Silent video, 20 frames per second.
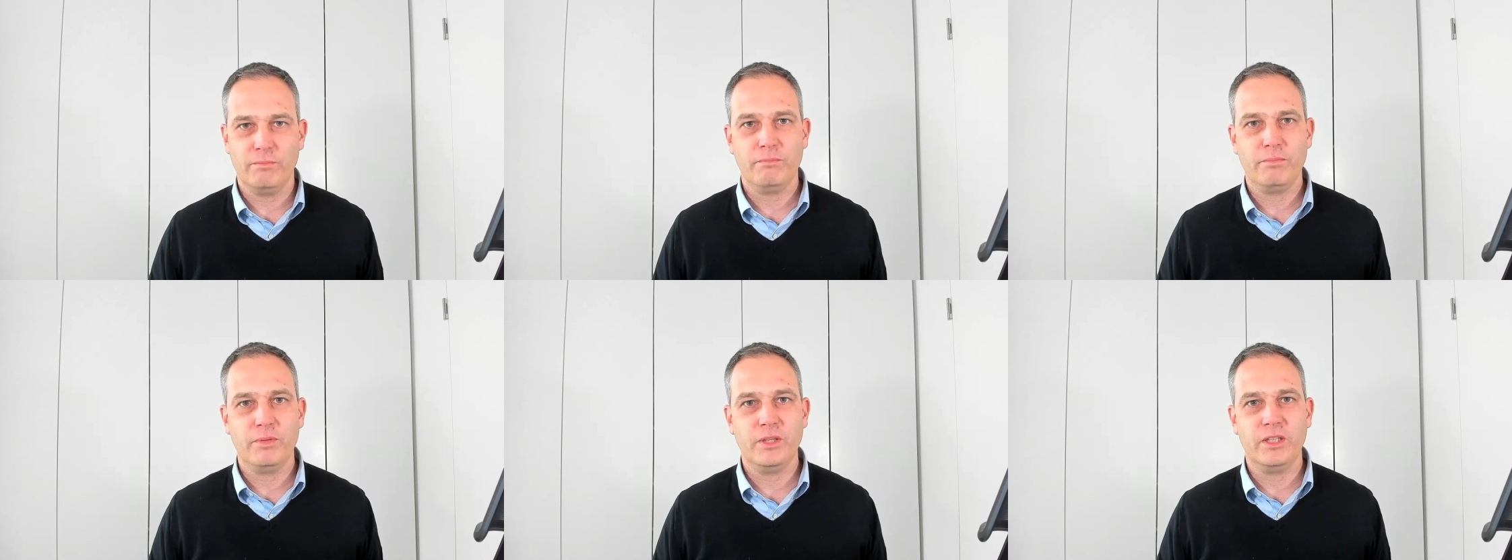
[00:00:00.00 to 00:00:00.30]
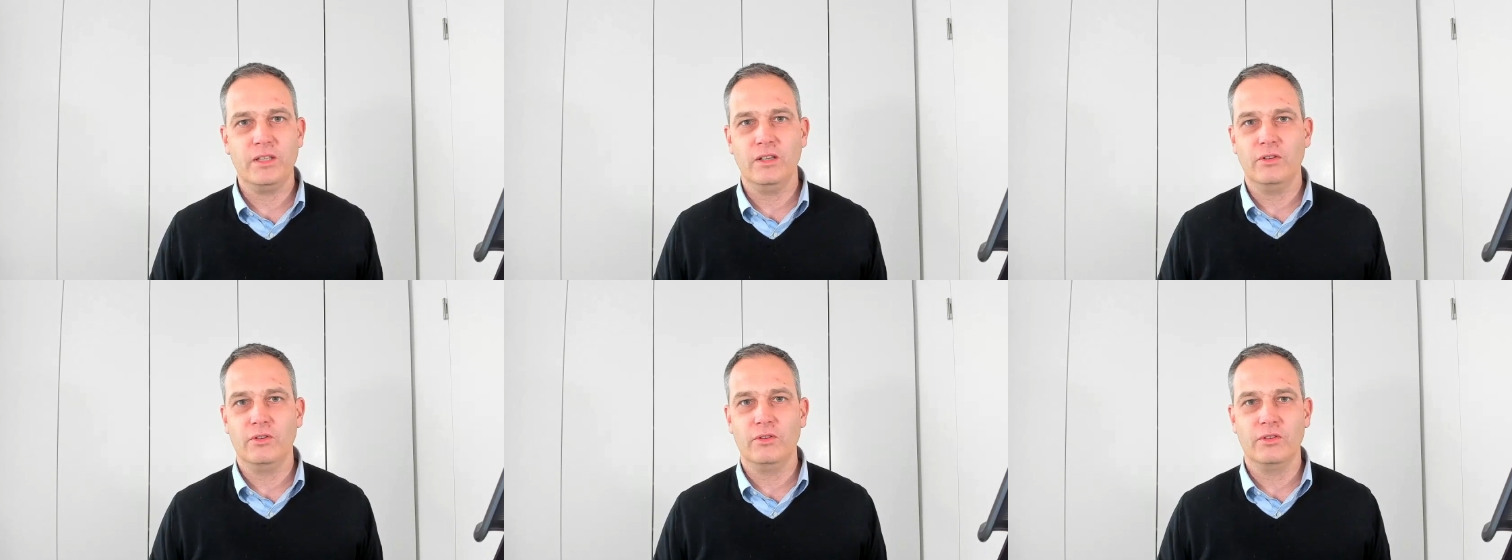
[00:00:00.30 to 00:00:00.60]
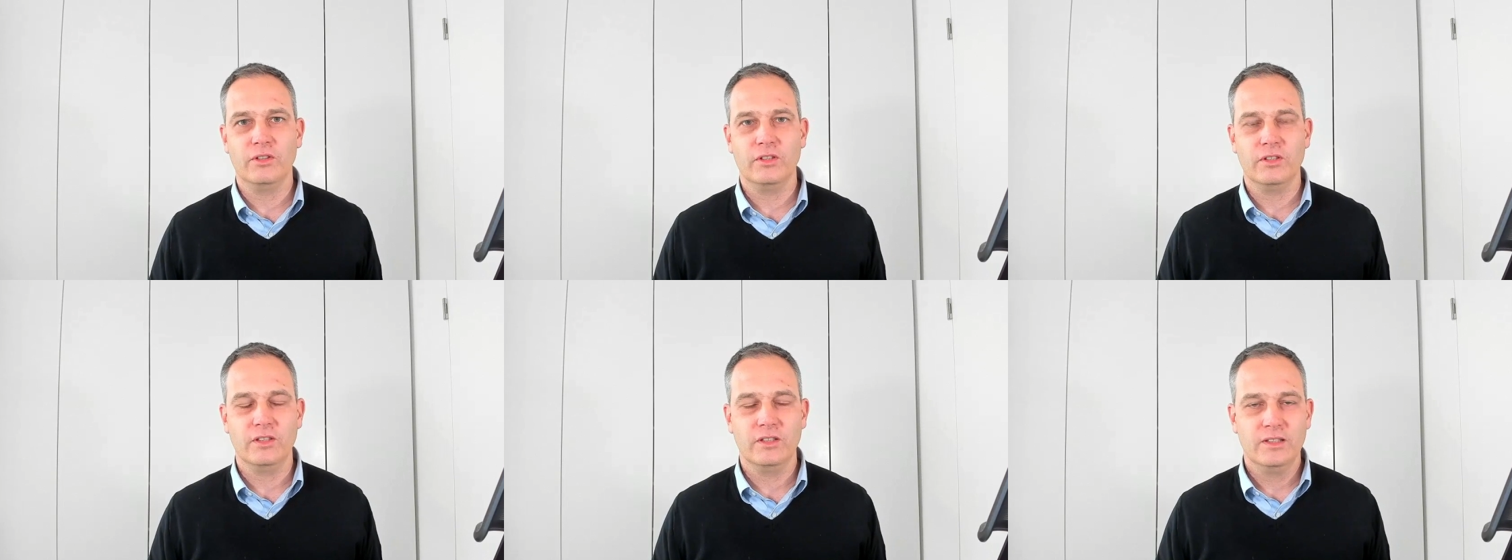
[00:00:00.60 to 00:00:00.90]
bit
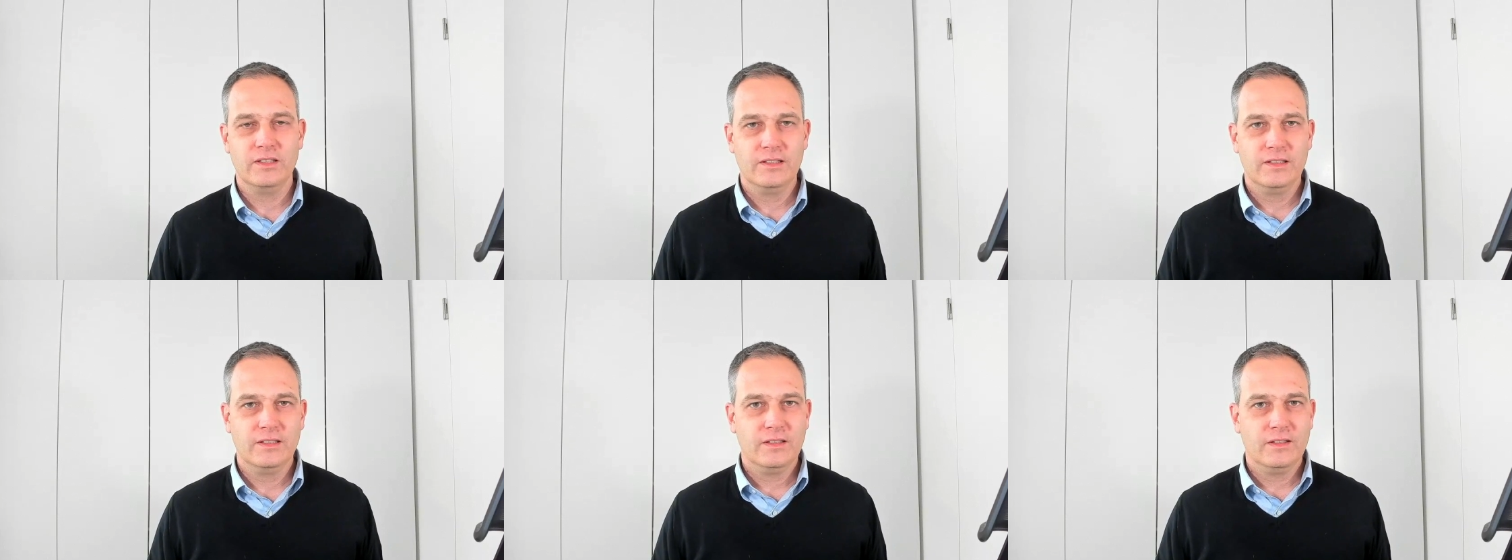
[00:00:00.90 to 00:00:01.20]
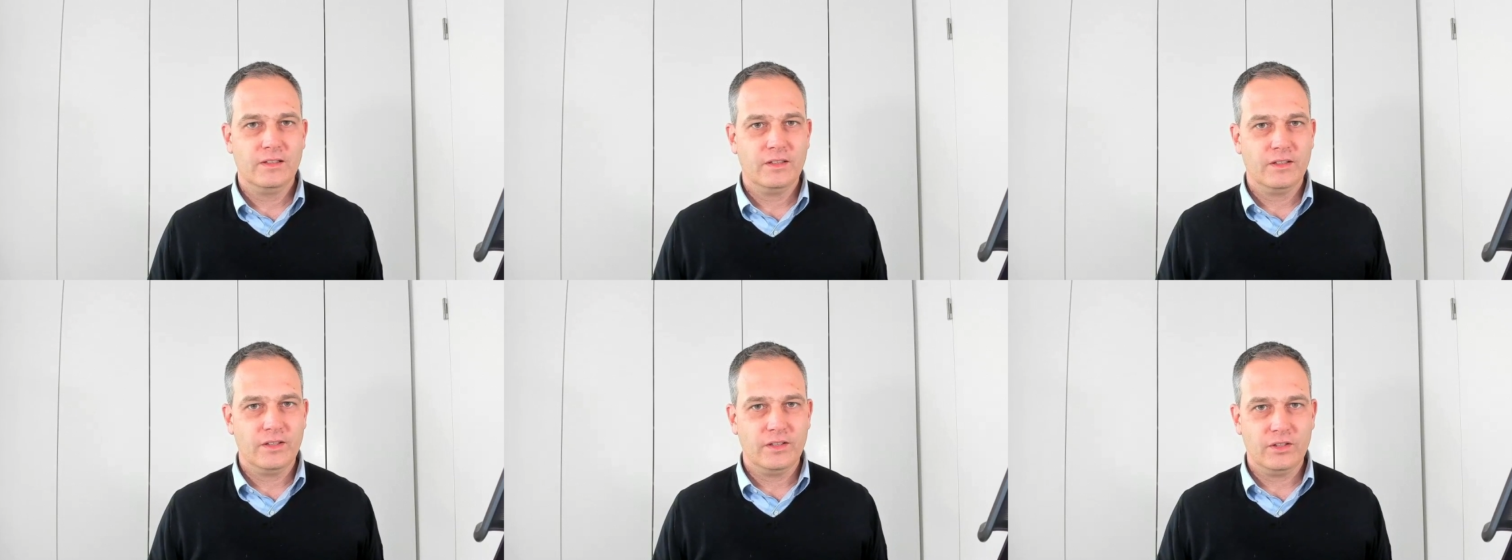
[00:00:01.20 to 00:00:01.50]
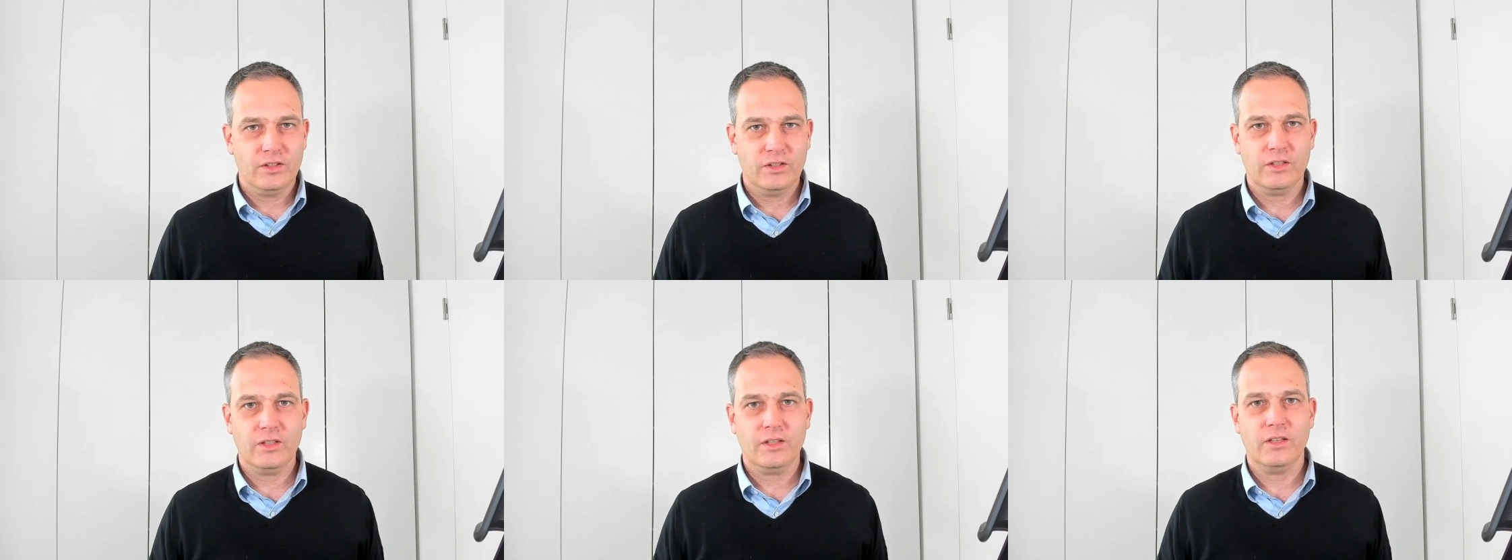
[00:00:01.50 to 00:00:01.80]
longer,
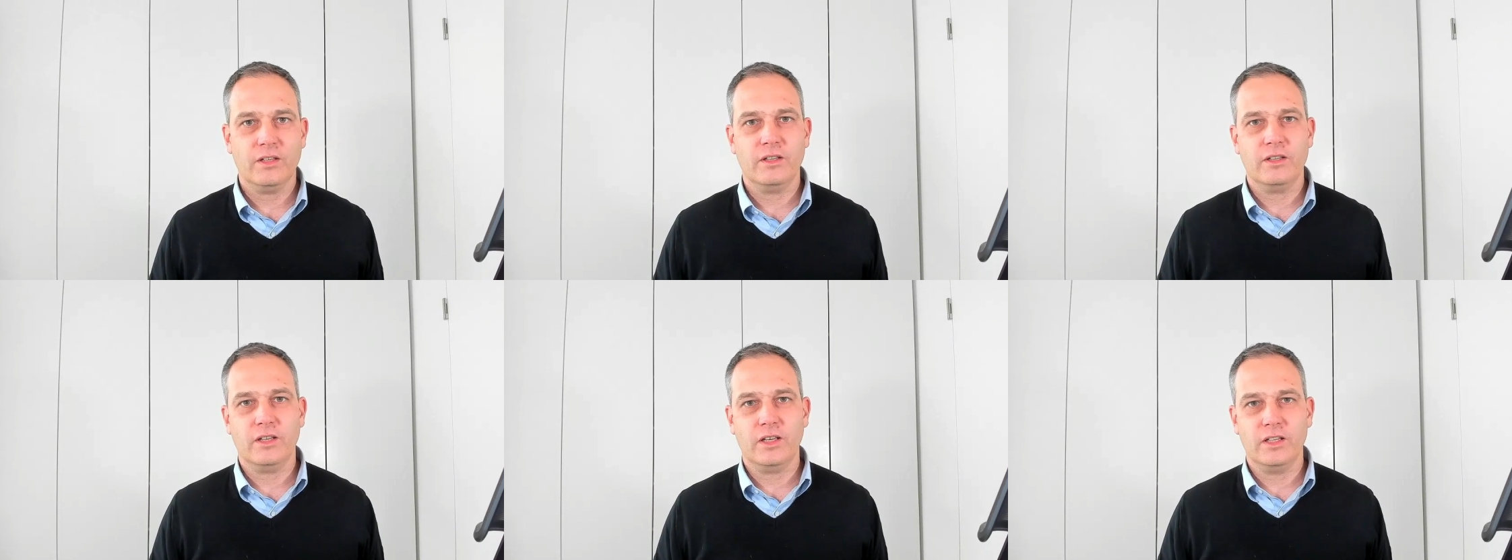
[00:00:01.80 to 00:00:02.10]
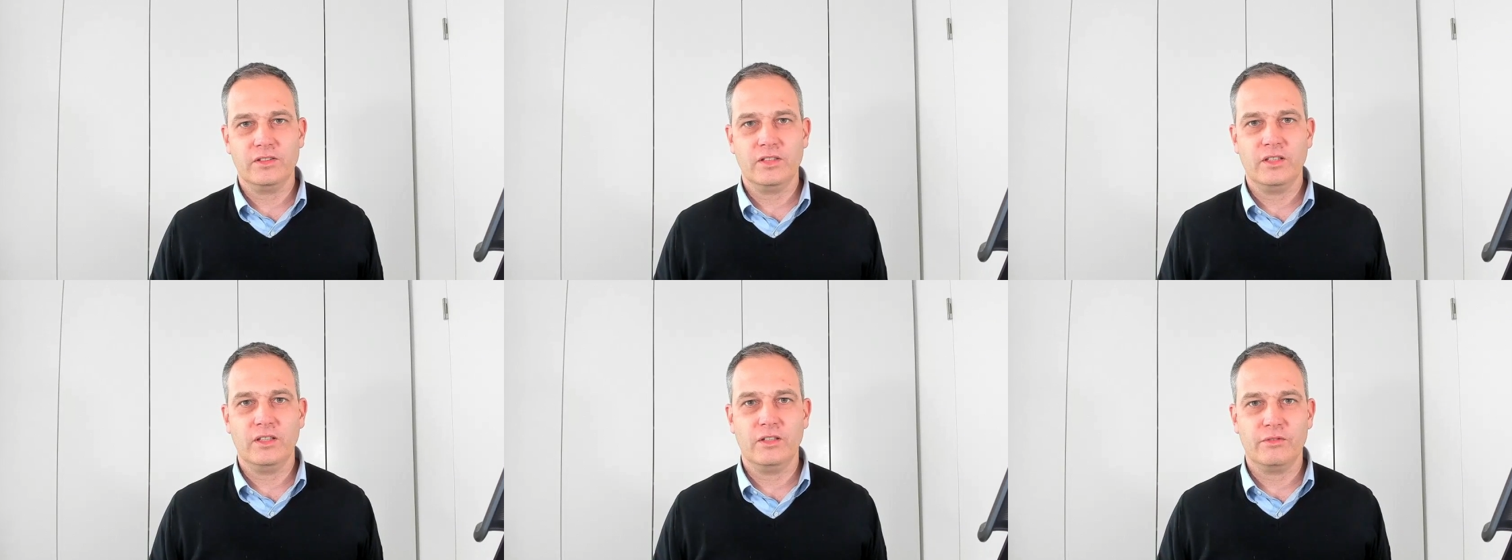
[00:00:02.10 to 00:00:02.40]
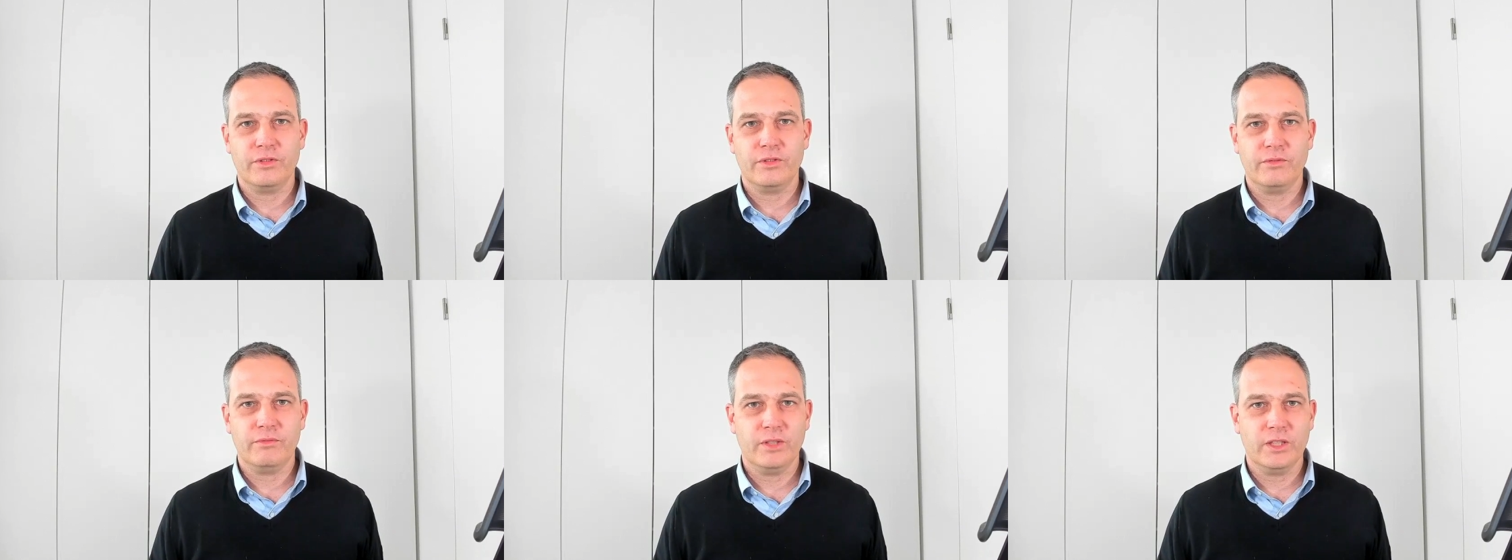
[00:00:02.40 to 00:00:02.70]

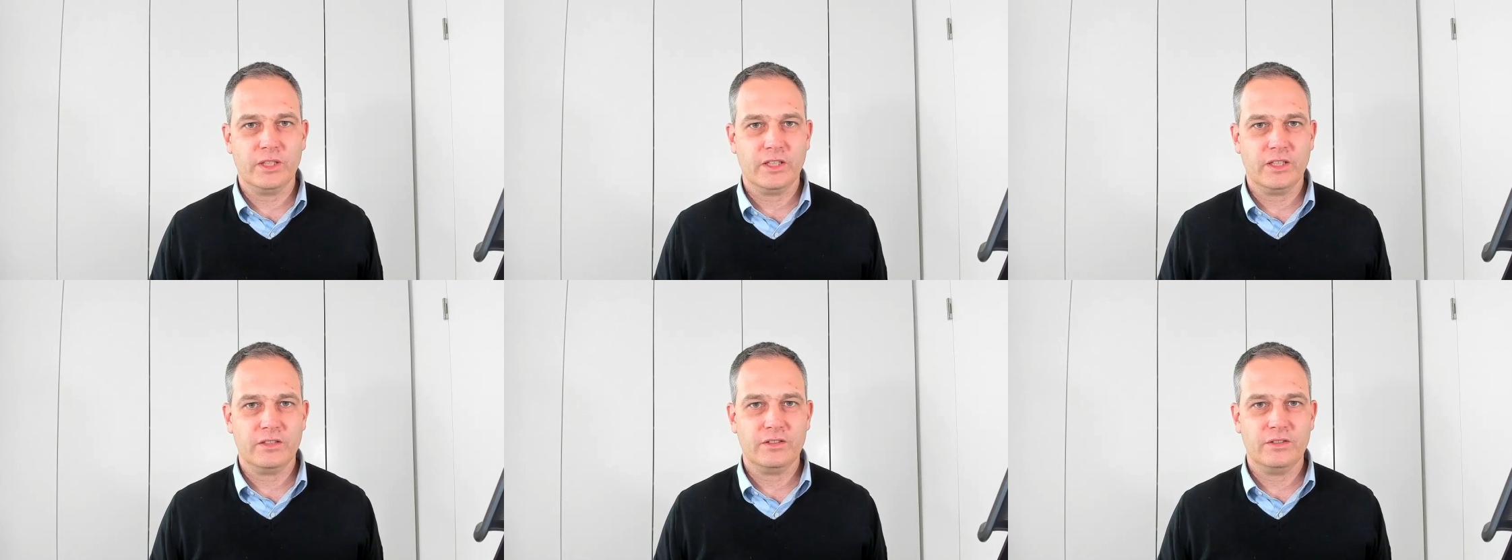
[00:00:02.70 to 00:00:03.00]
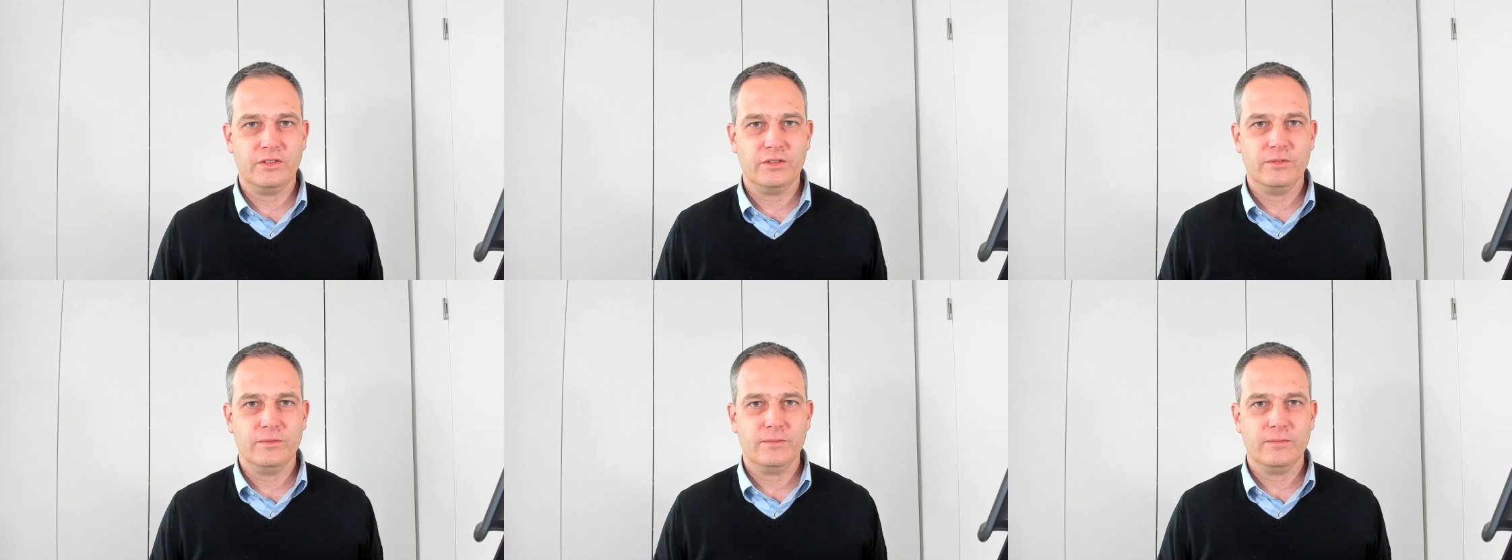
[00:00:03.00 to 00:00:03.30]
artillery will get you.